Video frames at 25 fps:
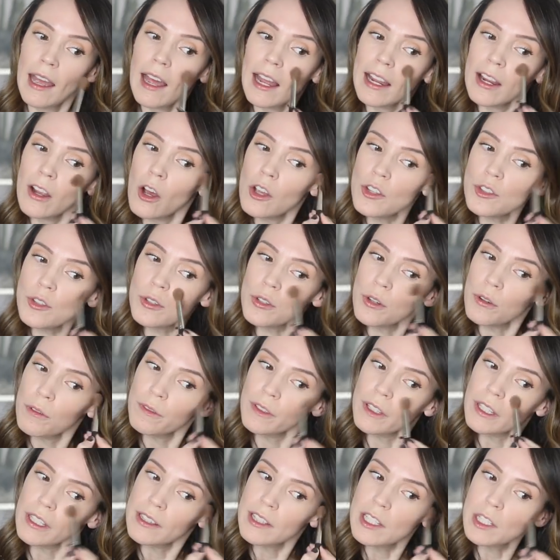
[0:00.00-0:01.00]
I also don't
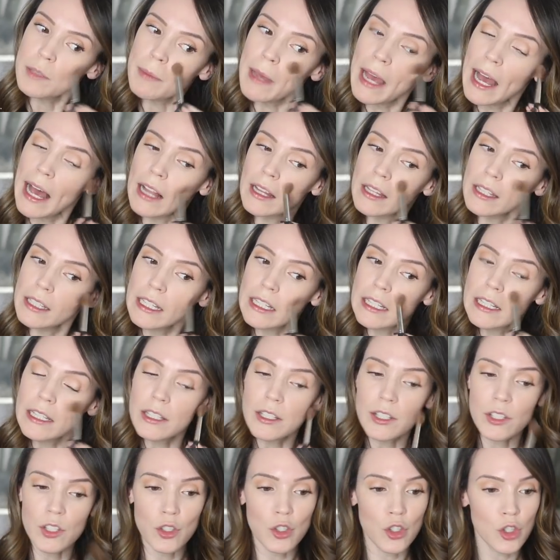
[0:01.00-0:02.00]
feel like this palette
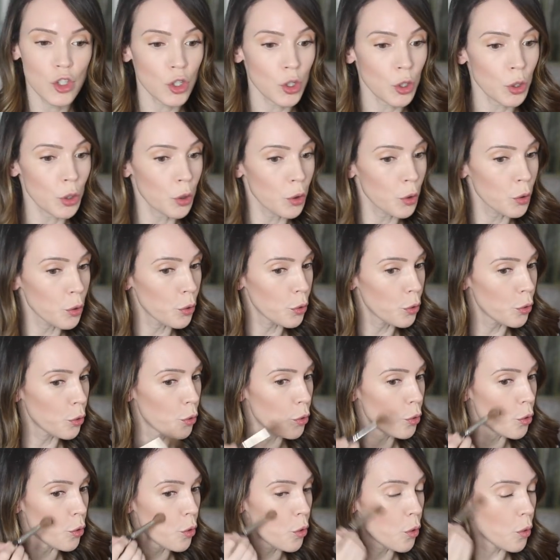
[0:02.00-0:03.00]
is
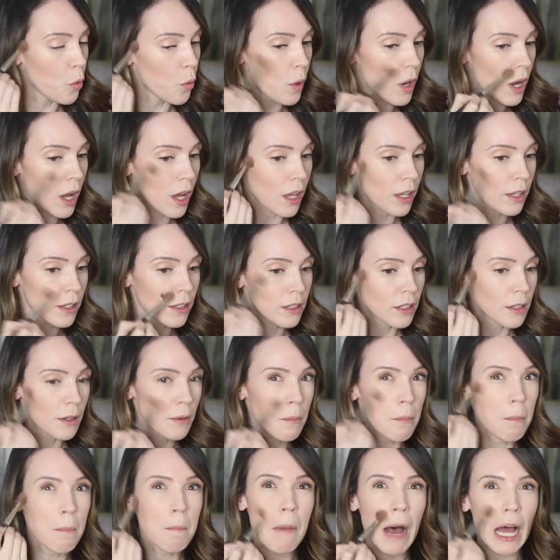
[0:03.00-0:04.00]
too
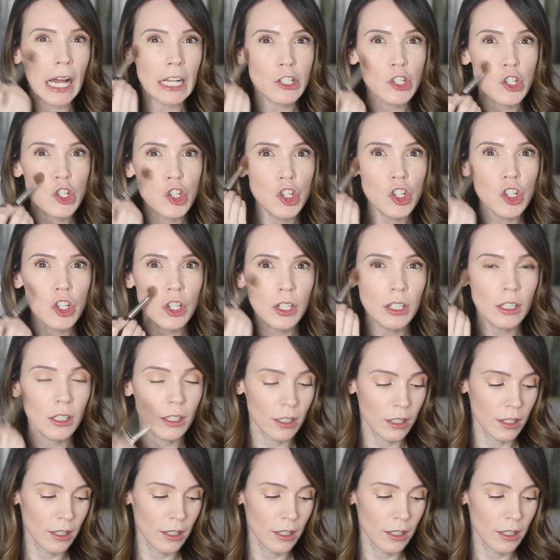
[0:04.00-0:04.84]
much.